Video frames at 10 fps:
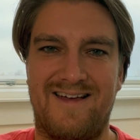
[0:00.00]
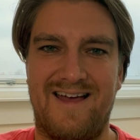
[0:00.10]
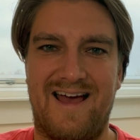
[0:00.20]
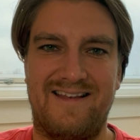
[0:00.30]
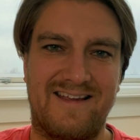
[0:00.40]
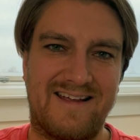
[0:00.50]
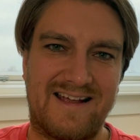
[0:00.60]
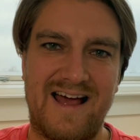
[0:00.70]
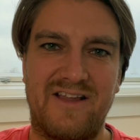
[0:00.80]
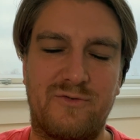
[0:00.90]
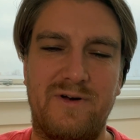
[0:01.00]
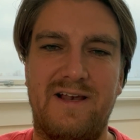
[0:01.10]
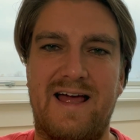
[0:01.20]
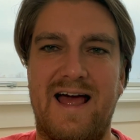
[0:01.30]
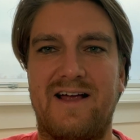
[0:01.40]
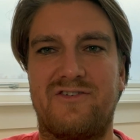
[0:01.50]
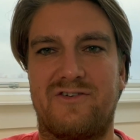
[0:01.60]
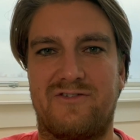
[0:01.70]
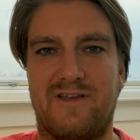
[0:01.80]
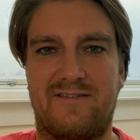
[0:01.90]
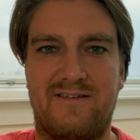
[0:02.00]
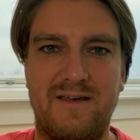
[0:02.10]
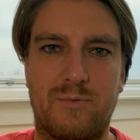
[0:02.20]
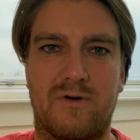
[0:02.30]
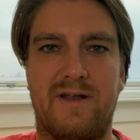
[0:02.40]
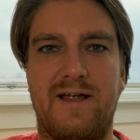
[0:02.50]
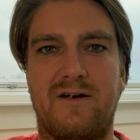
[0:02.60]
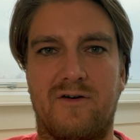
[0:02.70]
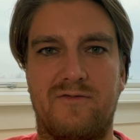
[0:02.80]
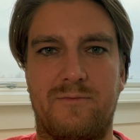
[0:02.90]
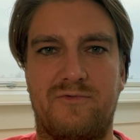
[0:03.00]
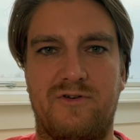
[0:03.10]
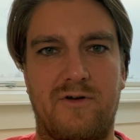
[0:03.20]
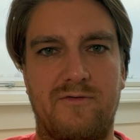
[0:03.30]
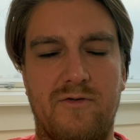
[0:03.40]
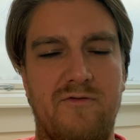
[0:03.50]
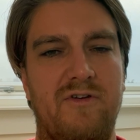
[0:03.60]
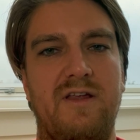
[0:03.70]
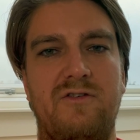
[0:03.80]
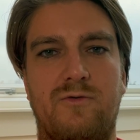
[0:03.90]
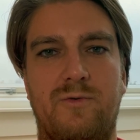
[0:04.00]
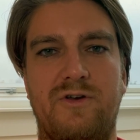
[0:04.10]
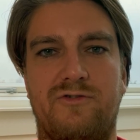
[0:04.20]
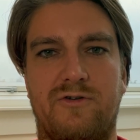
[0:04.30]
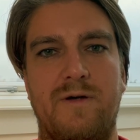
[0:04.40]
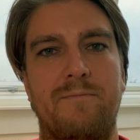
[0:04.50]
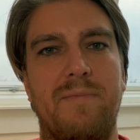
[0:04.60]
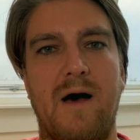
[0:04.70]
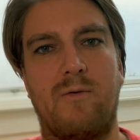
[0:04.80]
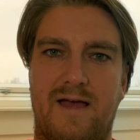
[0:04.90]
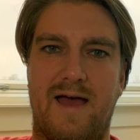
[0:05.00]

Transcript: And they can't really access that deeper layer of themselves, of intuition and power.